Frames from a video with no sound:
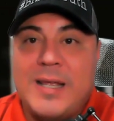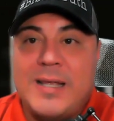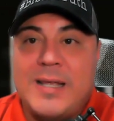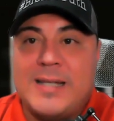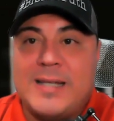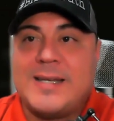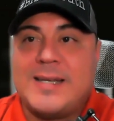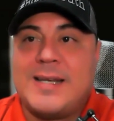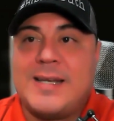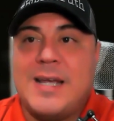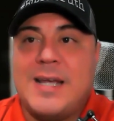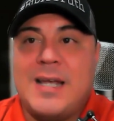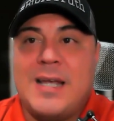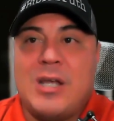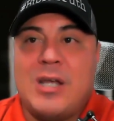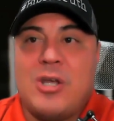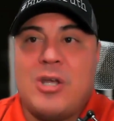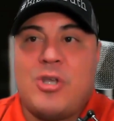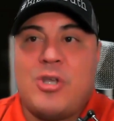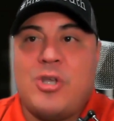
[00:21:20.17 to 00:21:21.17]
it's like
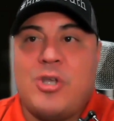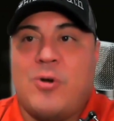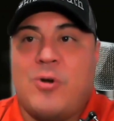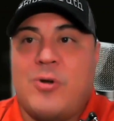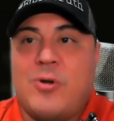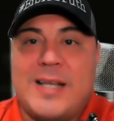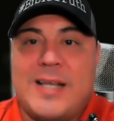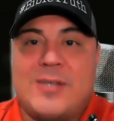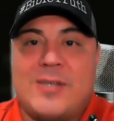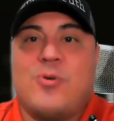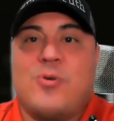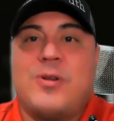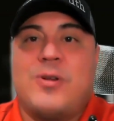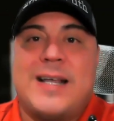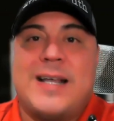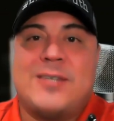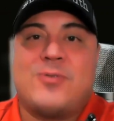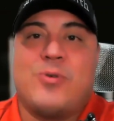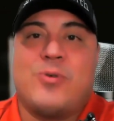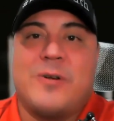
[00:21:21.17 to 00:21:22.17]
you know that's where
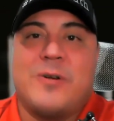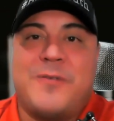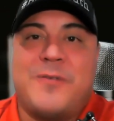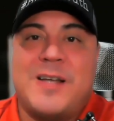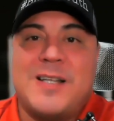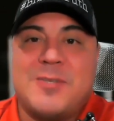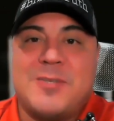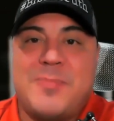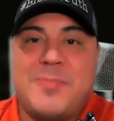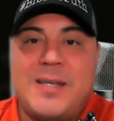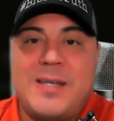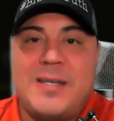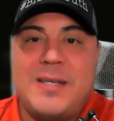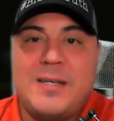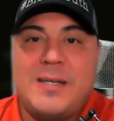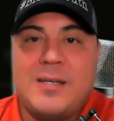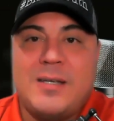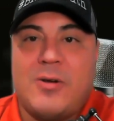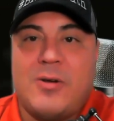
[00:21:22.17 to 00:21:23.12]
that's where it offends me